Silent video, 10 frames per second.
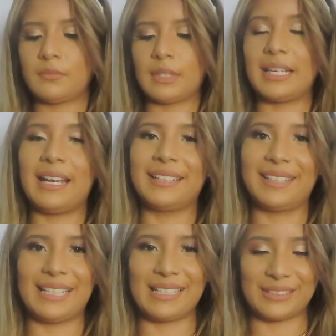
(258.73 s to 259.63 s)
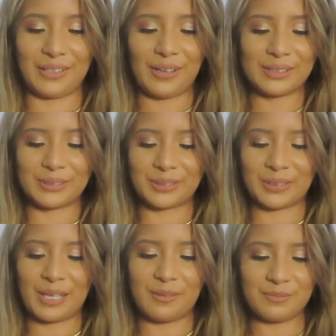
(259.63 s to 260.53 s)
I think it's also
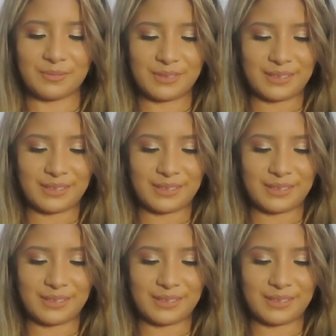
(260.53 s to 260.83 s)
cropped.